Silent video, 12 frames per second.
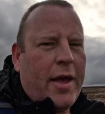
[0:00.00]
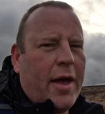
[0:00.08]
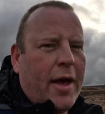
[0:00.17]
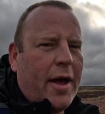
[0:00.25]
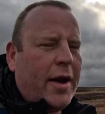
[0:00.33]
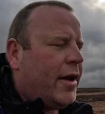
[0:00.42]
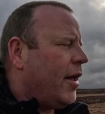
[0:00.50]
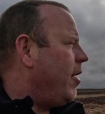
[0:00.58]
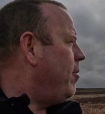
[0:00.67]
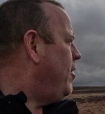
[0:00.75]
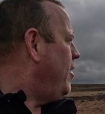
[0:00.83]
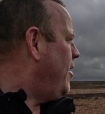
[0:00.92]

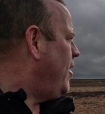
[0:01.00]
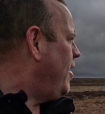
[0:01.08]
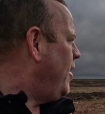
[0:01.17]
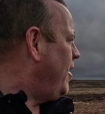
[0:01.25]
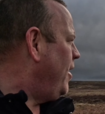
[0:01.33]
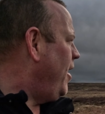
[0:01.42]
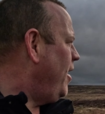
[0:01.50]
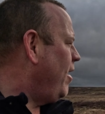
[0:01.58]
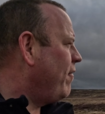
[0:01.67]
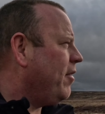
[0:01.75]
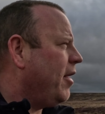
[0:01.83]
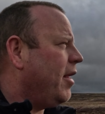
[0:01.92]
and yeah,
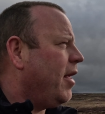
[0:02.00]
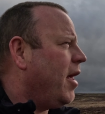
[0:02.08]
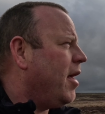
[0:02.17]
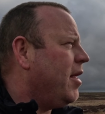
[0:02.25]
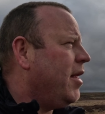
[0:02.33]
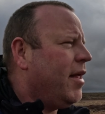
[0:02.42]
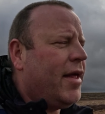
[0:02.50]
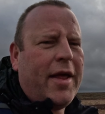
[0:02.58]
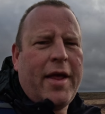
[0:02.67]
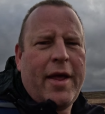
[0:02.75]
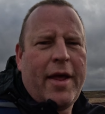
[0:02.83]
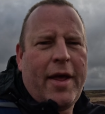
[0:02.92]
definitely a
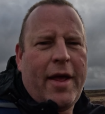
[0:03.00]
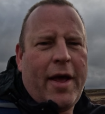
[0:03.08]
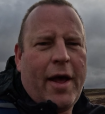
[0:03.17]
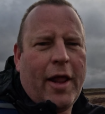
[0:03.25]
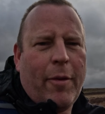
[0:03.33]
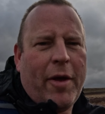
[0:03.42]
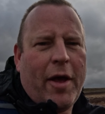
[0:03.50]
little